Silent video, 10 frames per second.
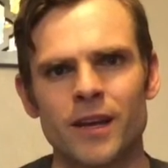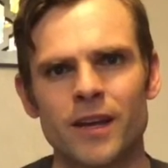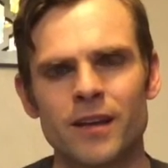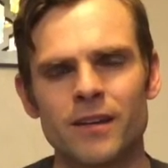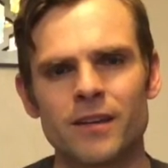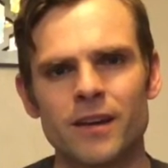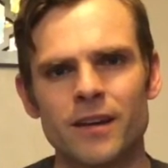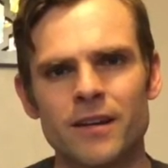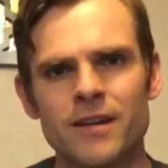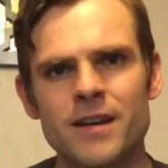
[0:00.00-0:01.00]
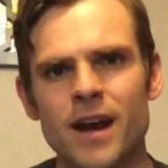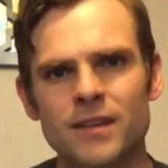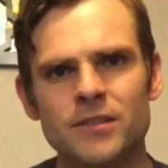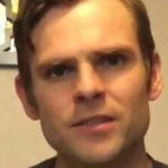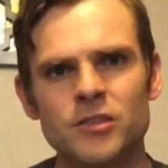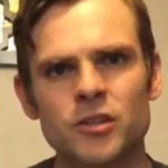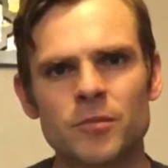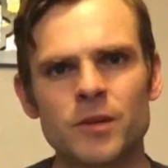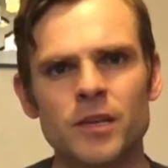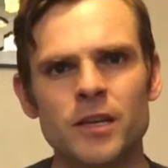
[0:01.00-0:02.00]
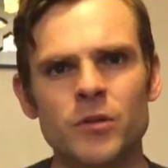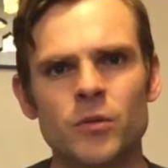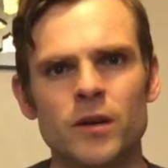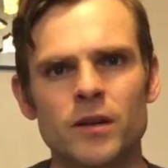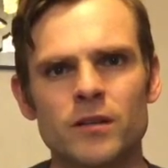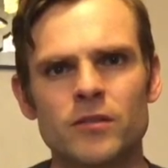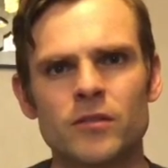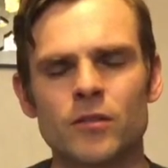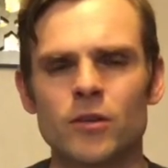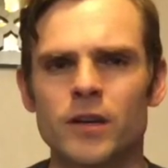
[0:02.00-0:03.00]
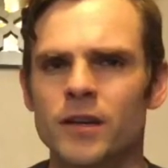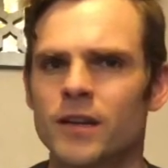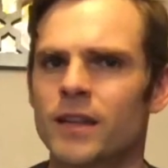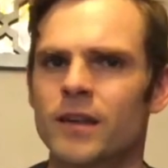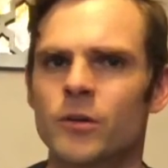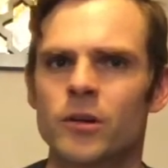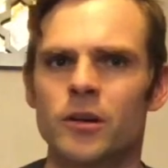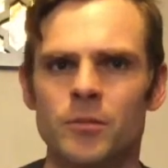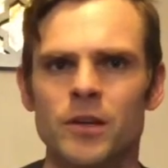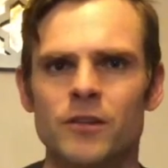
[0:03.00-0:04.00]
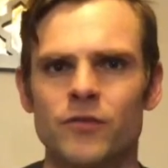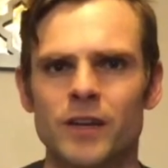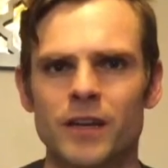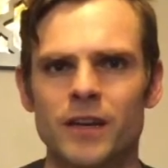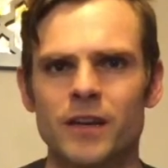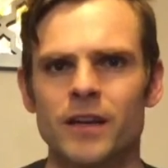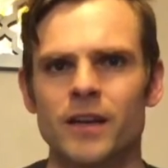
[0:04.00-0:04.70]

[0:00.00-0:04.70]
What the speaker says: and Nazi Germany was looking like they were going to be defeated